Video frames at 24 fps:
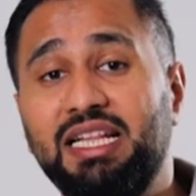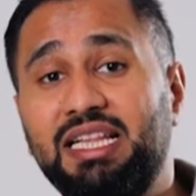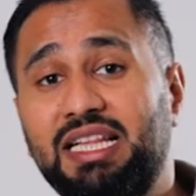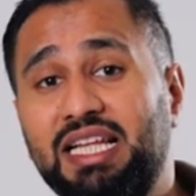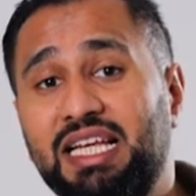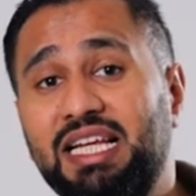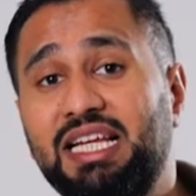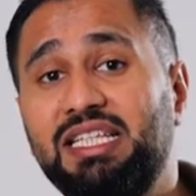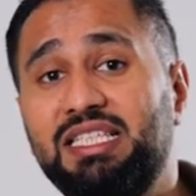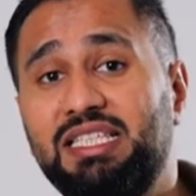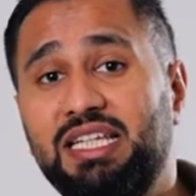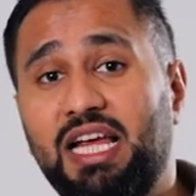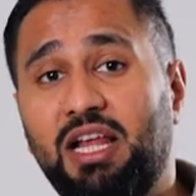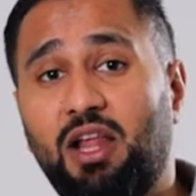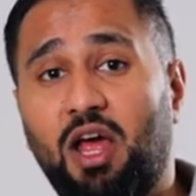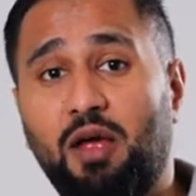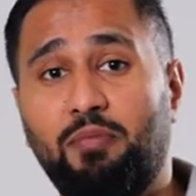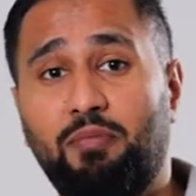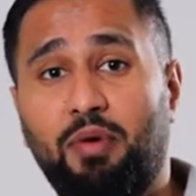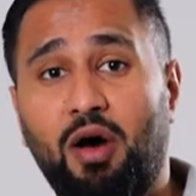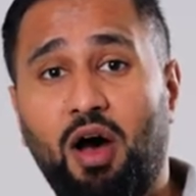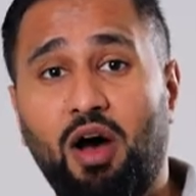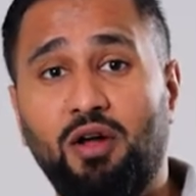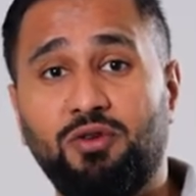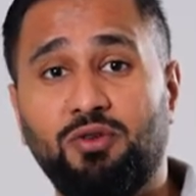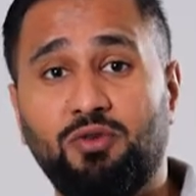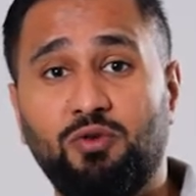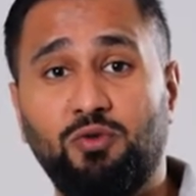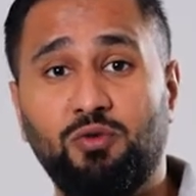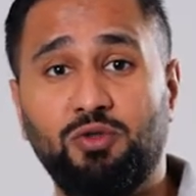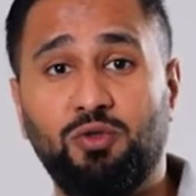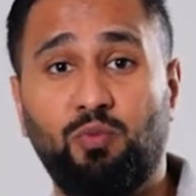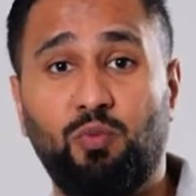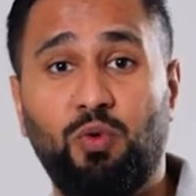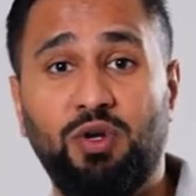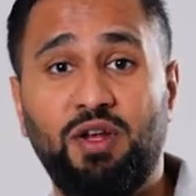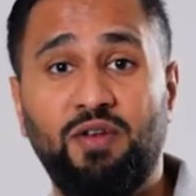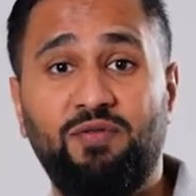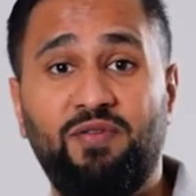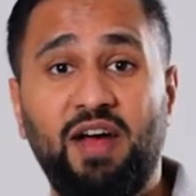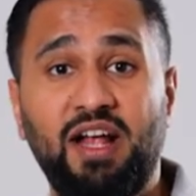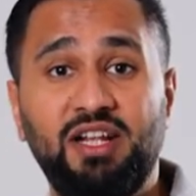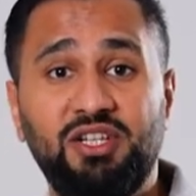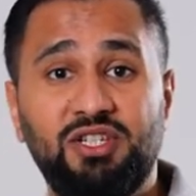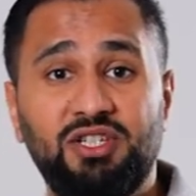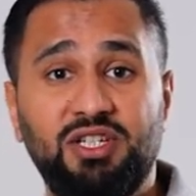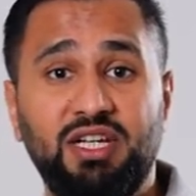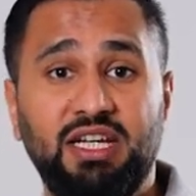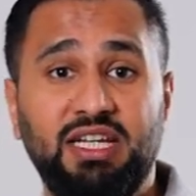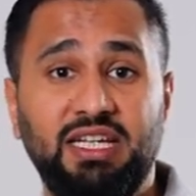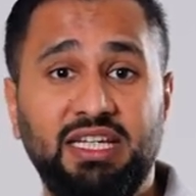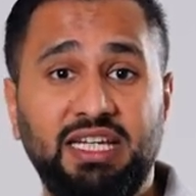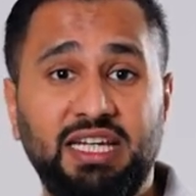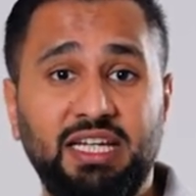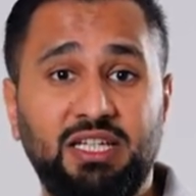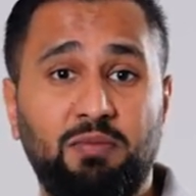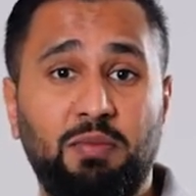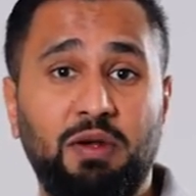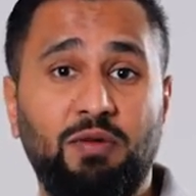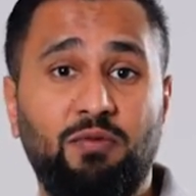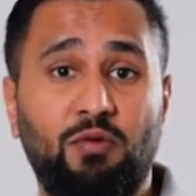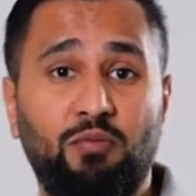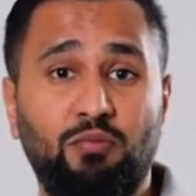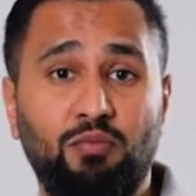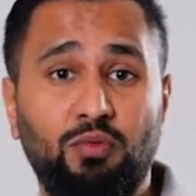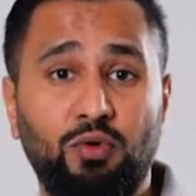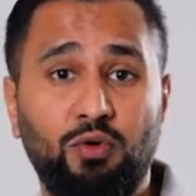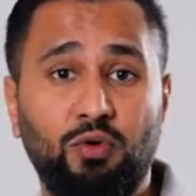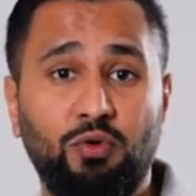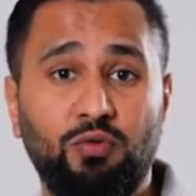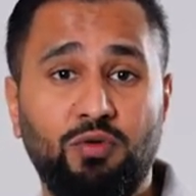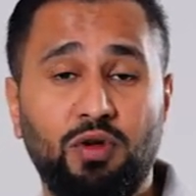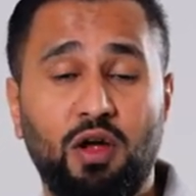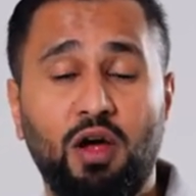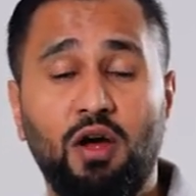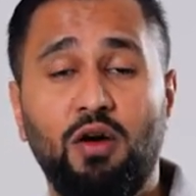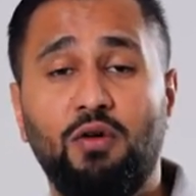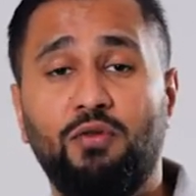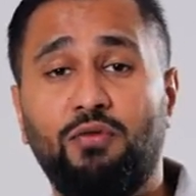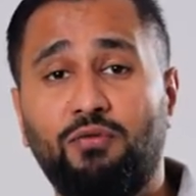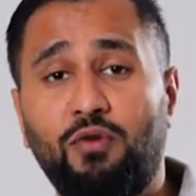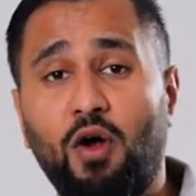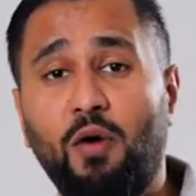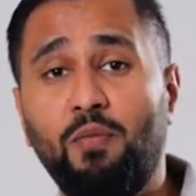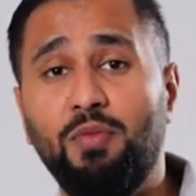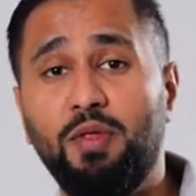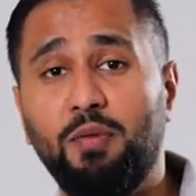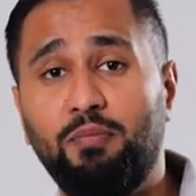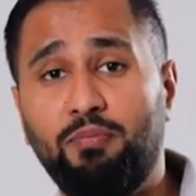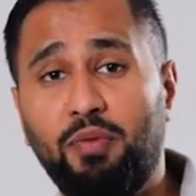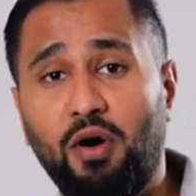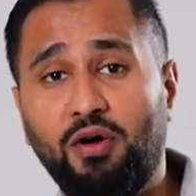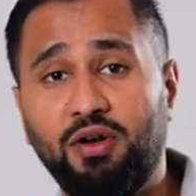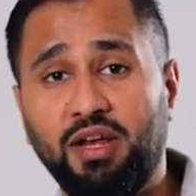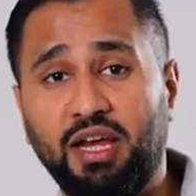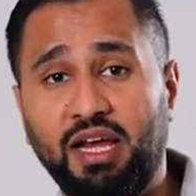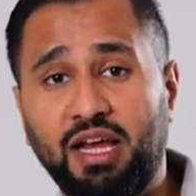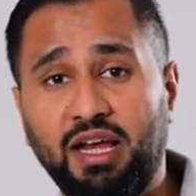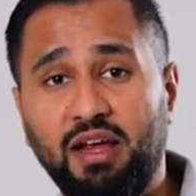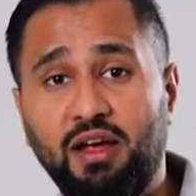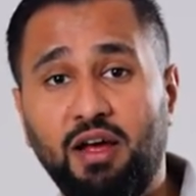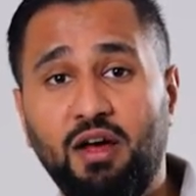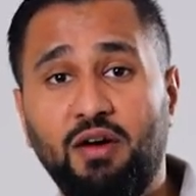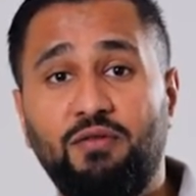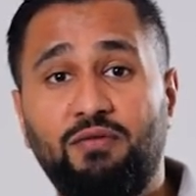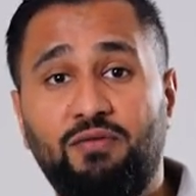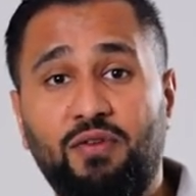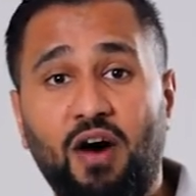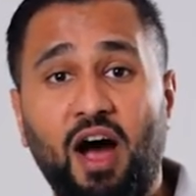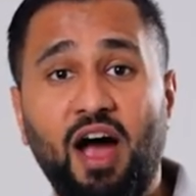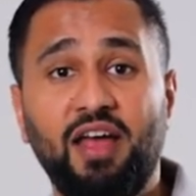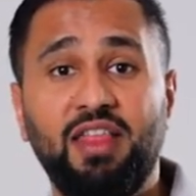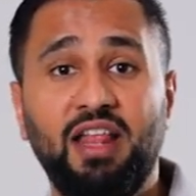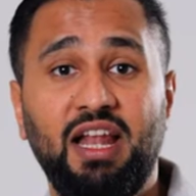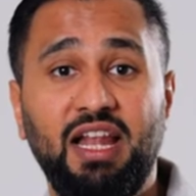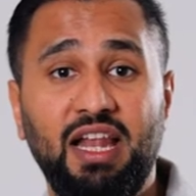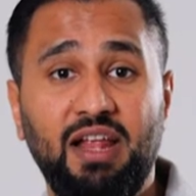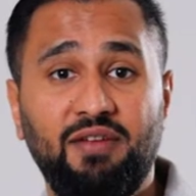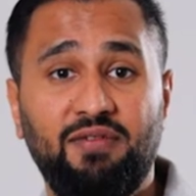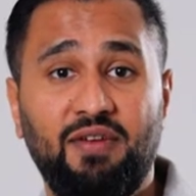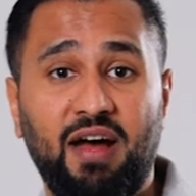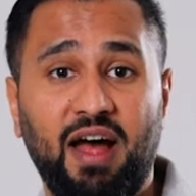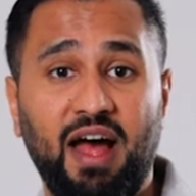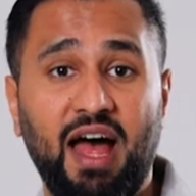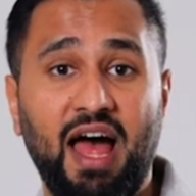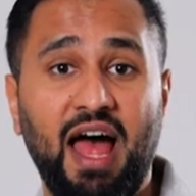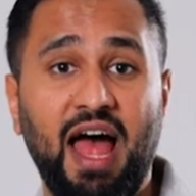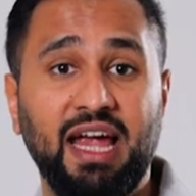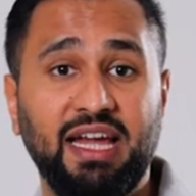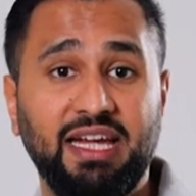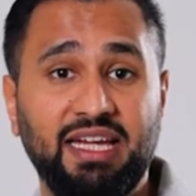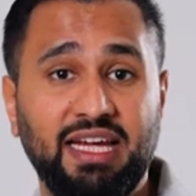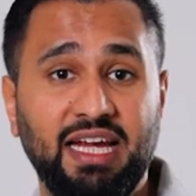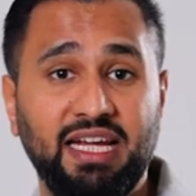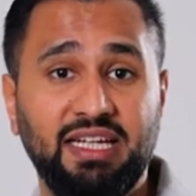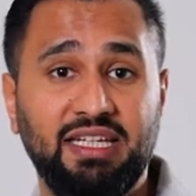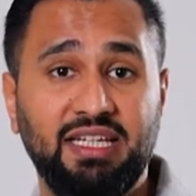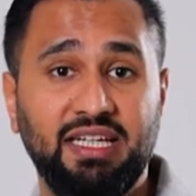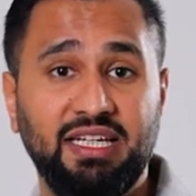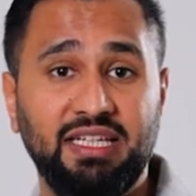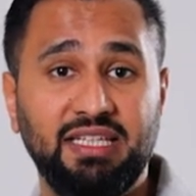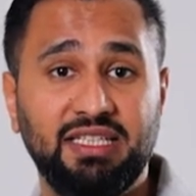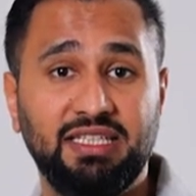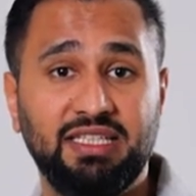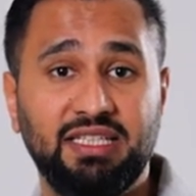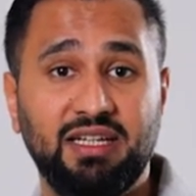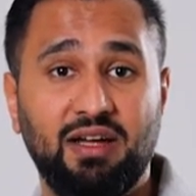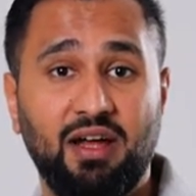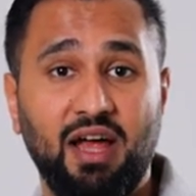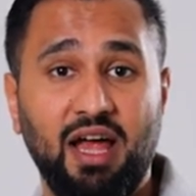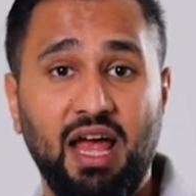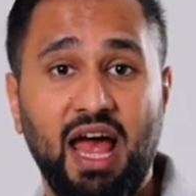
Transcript: these zeolite particles would eventually need to be removed from the body via the liver and kidneys,